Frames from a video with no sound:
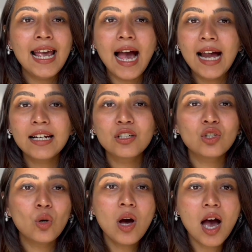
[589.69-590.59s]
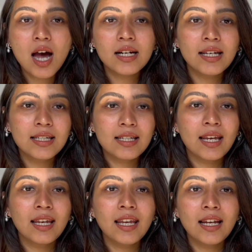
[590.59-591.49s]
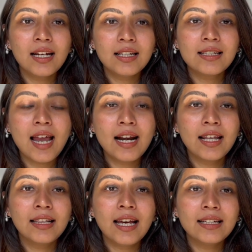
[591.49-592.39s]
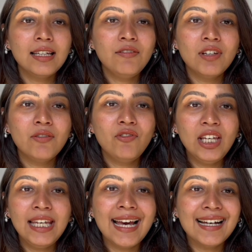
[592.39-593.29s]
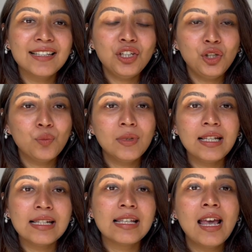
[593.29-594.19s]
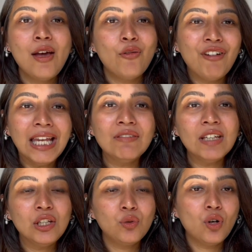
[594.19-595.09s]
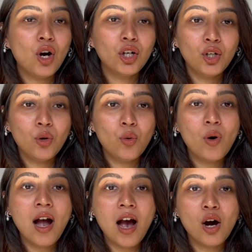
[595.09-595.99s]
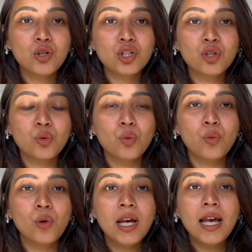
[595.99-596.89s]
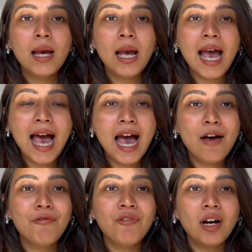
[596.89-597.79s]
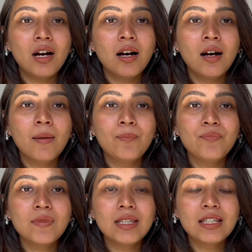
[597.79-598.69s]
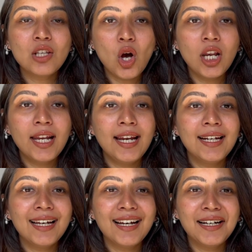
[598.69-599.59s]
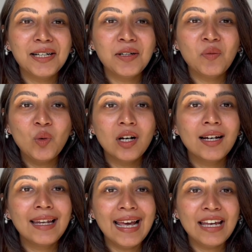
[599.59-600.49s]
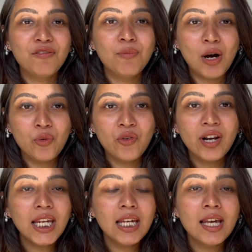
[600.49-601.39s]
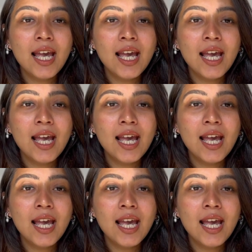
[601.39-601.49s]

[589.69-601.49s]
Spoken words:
And it's so hard hitting in understanding that even we as humans, when we do not know how to have a solid work-life boundary,